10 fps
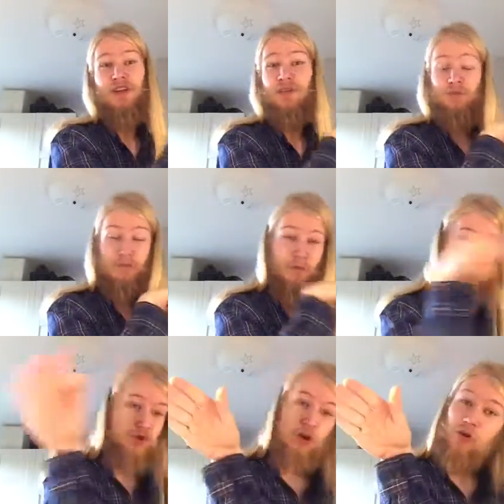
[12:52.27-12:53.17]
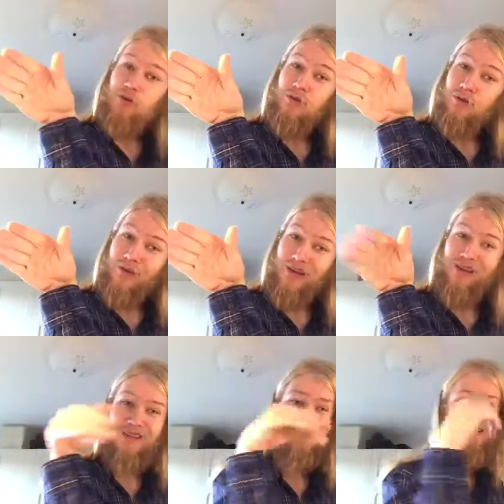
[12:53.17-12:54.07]
and shut off all the
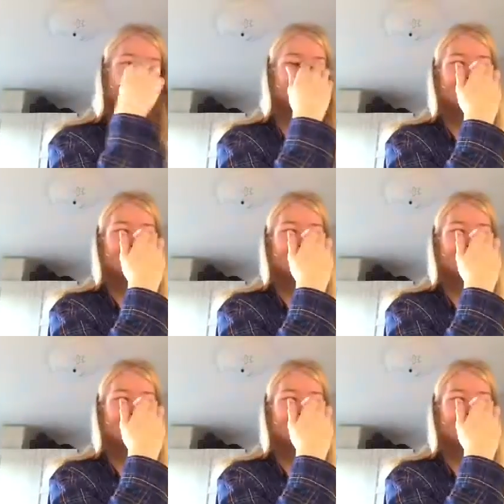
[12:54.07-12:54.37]
lights.